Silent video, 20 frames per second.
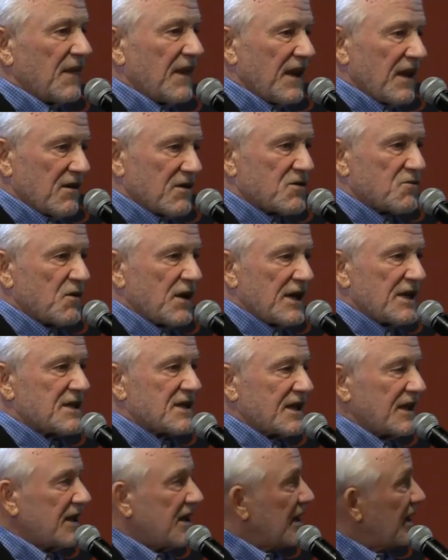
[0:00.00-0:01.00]
there's ways
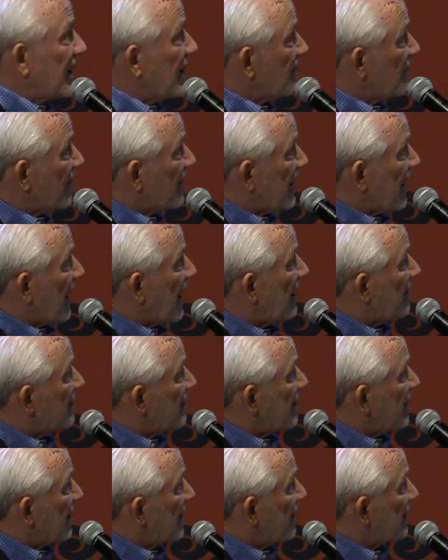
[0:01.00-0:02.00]
to dealing with that.
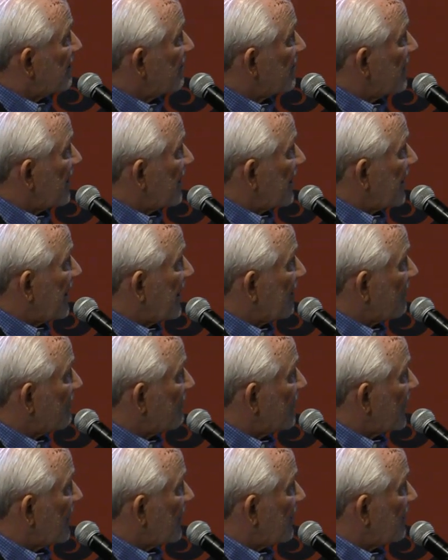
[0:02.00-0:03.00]
And again,
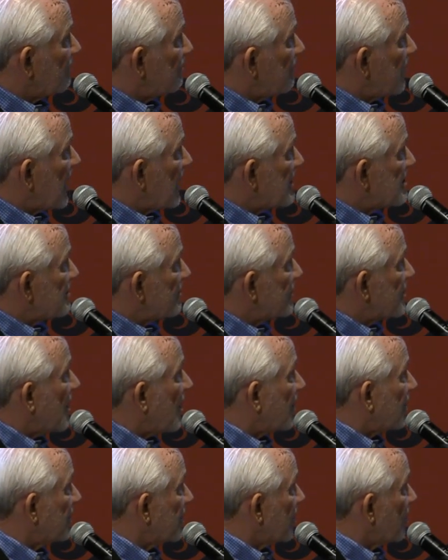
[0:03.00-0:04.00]
Max will
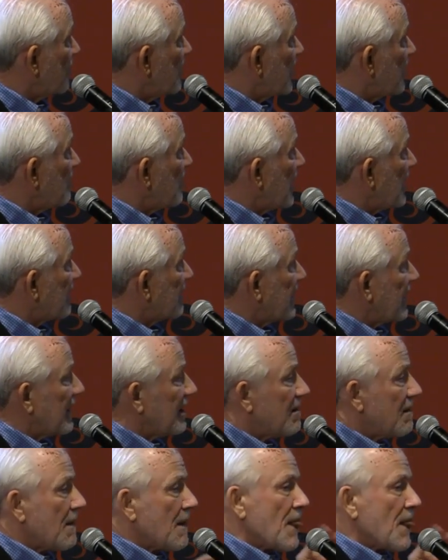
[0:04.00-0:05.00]
talk a little bit about that.